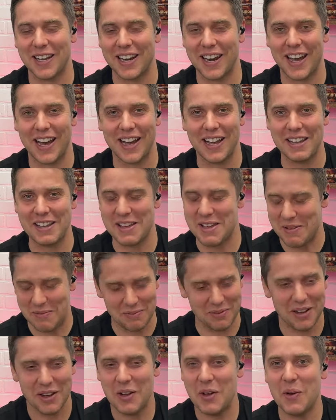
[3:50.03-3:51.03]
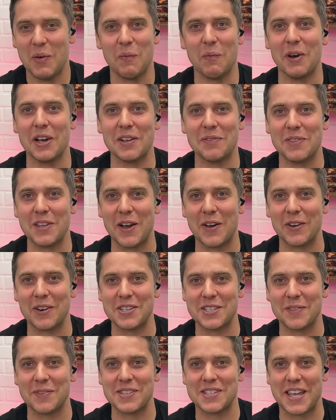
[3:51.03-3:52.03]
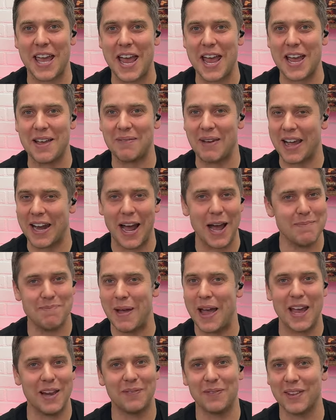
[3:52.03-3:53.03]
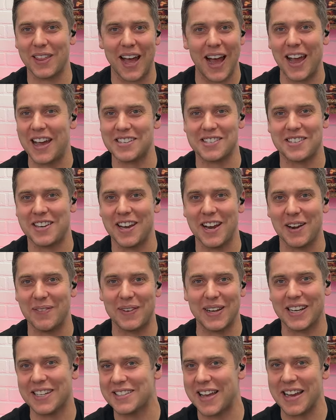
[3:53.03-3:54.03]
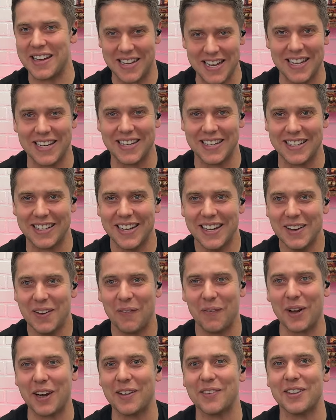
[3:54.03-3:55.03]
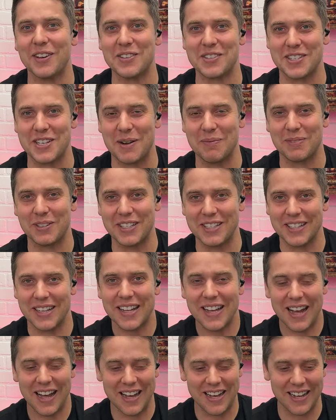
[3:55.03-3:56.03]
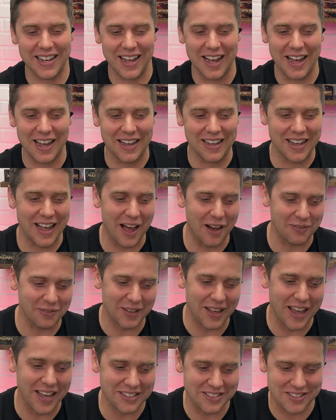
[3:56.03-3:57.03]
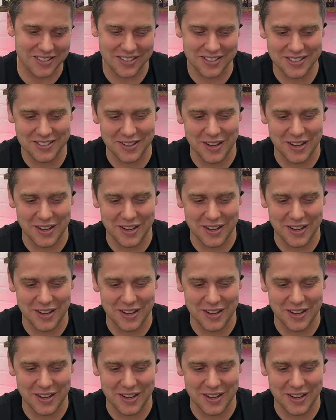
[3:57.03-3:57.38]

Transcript: And I am one of the owners of this game, and I paid for the highest tier because I needed one of those numbered uh, uh, Alpha Asters.